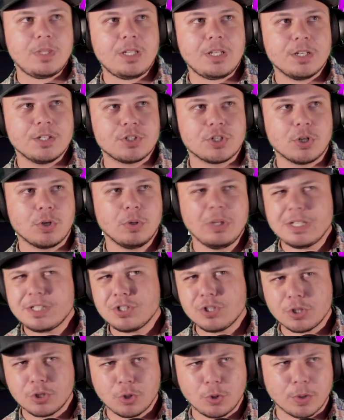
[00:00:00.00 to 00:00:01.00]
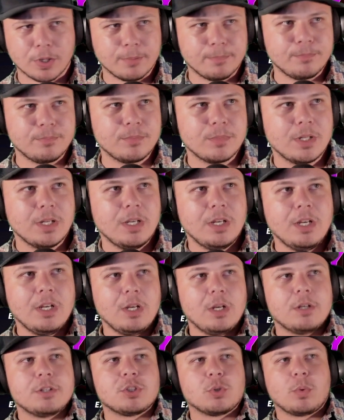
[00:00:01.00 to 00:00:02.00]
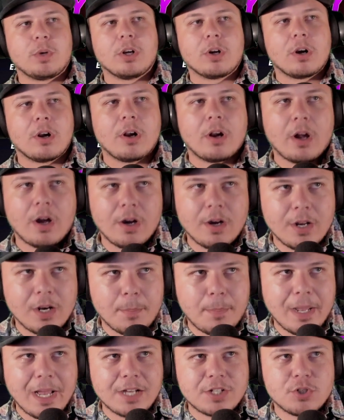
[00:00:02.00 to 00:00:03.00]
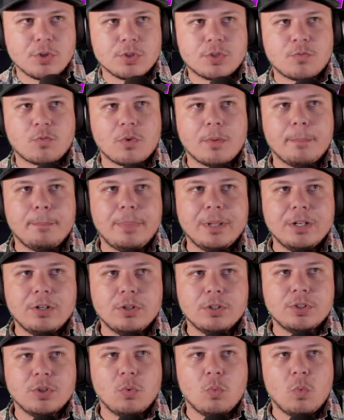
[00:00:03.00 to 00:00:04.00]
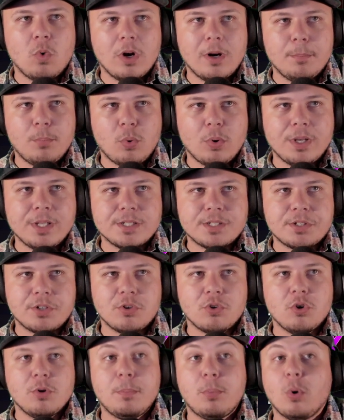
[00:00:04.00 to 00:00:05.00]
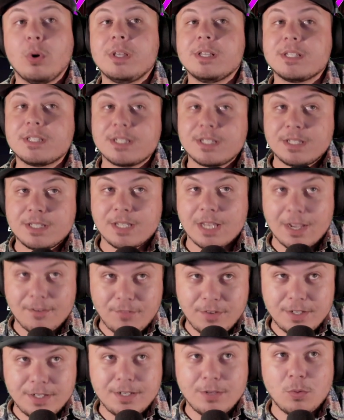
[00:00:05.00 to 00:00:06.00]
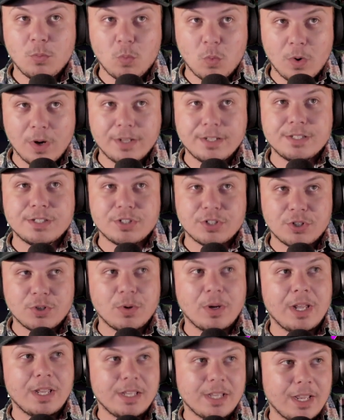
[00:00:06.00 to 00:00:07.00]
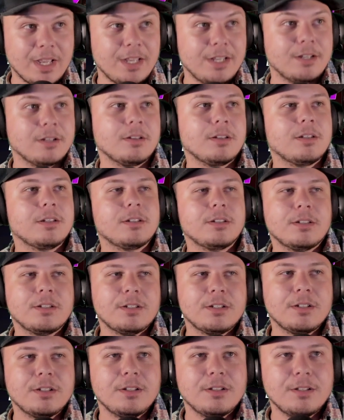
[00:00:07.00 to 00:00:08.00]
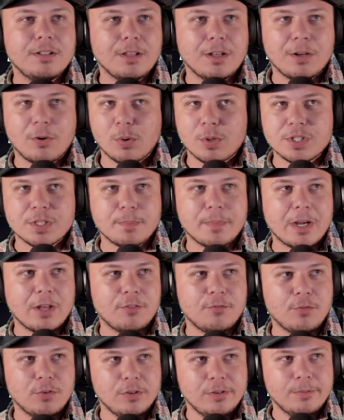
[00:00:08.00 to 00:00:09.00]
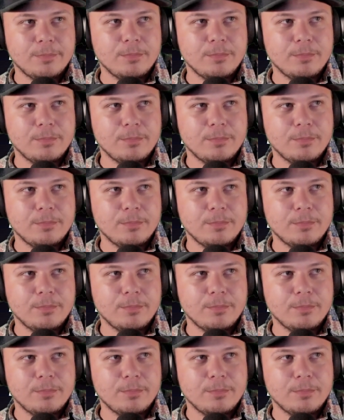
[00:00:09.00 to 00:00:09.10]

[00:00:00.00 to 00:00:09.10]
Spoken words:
So let's look through it. So we are on patch notes for build 1.0.71088. Always a mouthful.